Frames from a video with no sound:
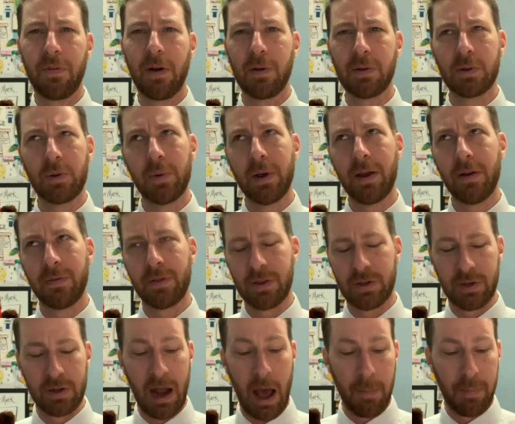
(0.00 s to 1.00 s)
I was aware of
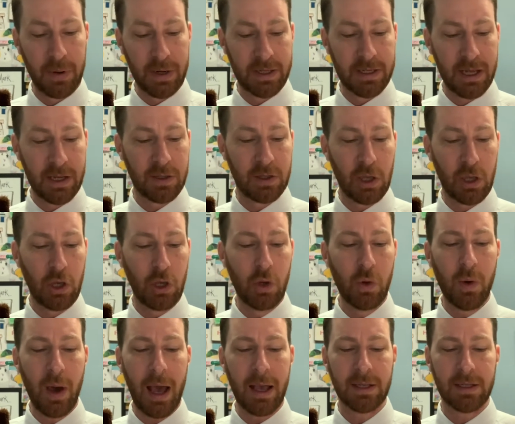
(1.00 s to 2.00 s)
this or not, but it says the
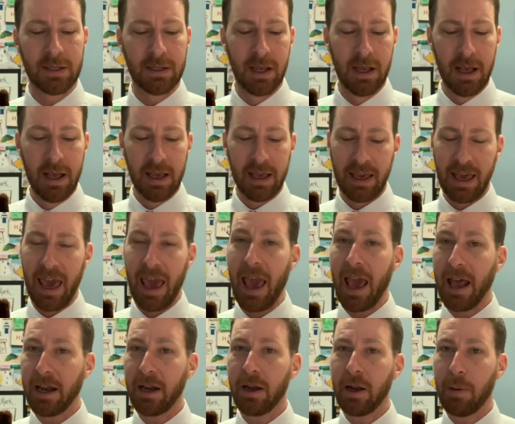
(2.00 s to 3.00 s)
U.S.
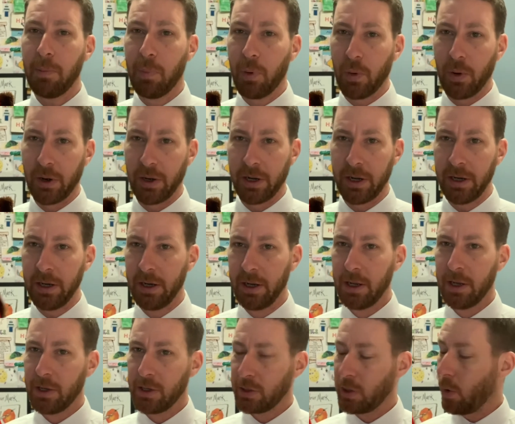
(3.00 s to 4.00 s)
Canada border.
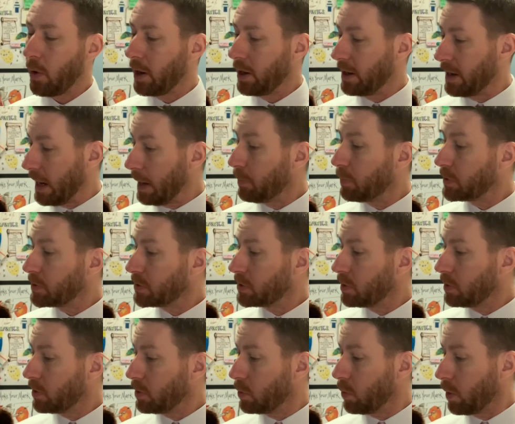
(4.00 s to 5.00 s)
So our neighbors to
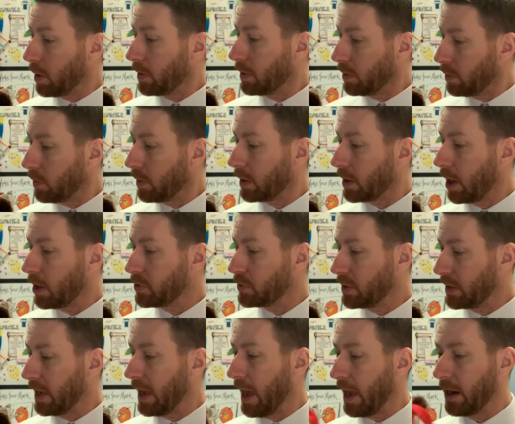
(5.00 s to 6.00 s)
the north, you know, the
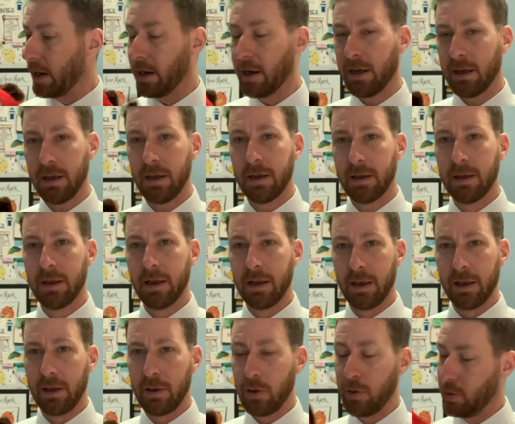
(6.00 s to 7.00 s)
country Canada.
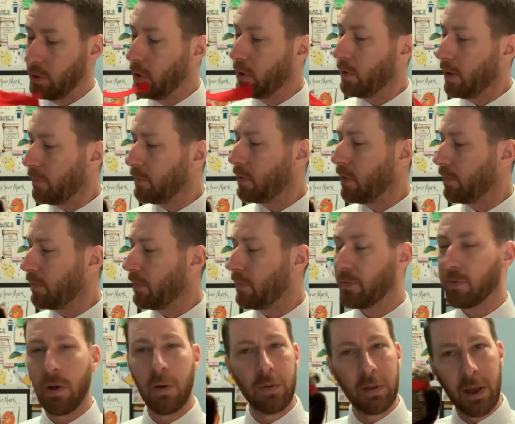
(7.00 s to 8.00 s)
You do? Have you ever
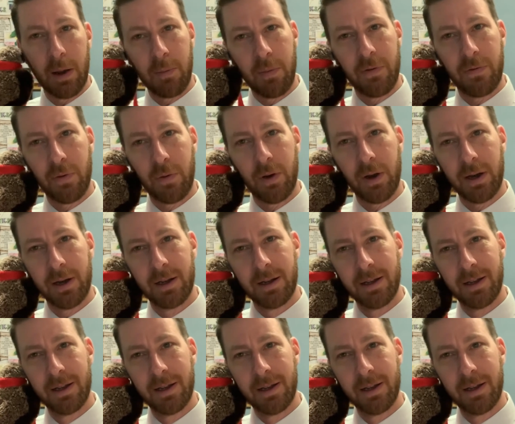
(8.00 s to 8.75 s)
flown there before?